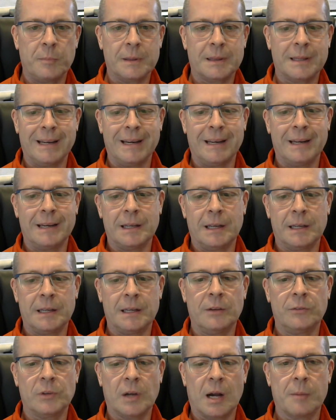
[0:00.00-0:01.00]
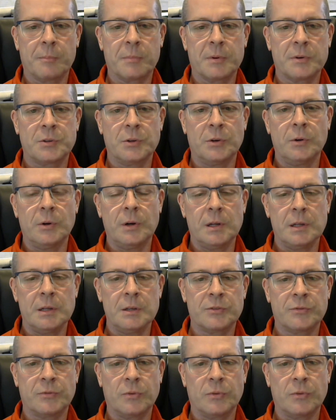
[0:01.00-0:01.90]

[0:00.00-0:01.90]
But then it gives opportunities